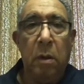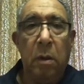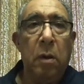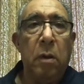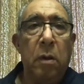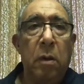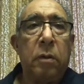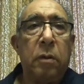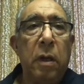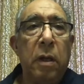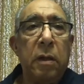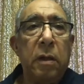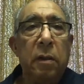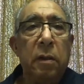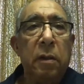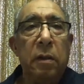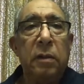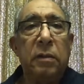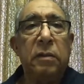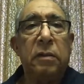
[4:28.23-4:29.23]
Okay,
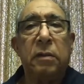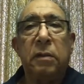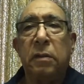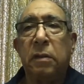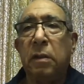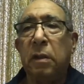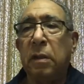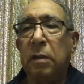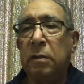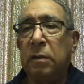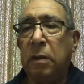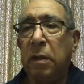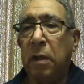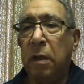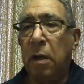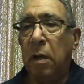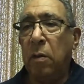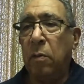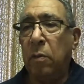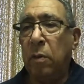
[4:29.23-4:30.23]
let's get
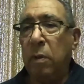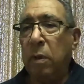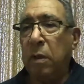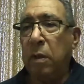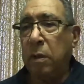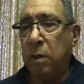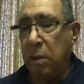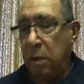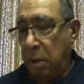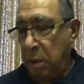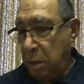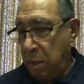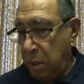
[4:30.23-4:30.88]
on with it.